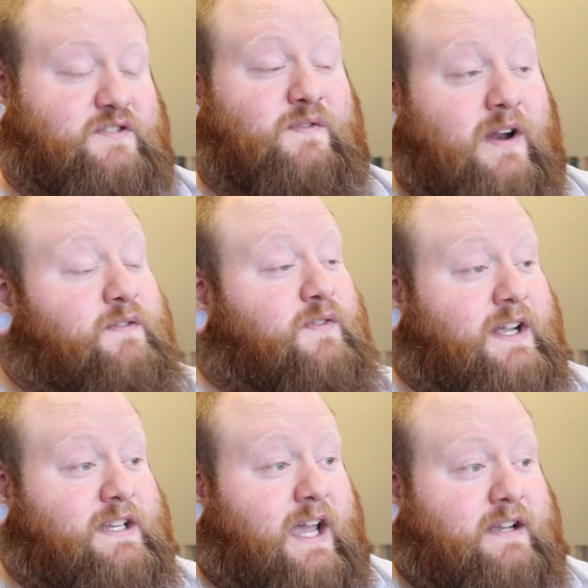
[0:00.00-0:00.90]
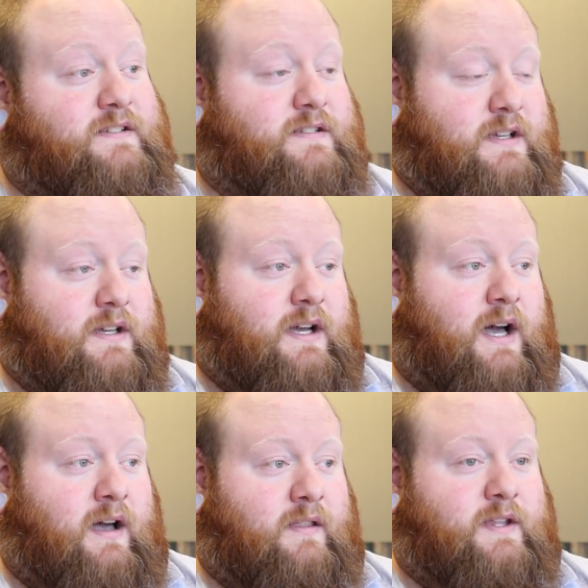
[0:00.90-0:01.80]
just very fun decks
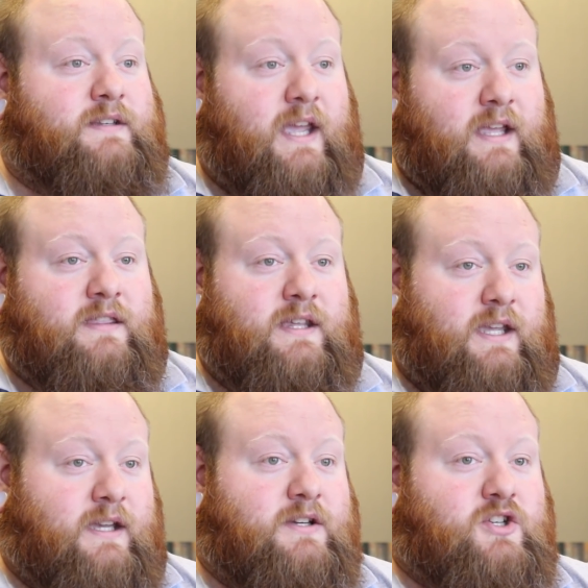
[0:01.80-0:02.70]
that take the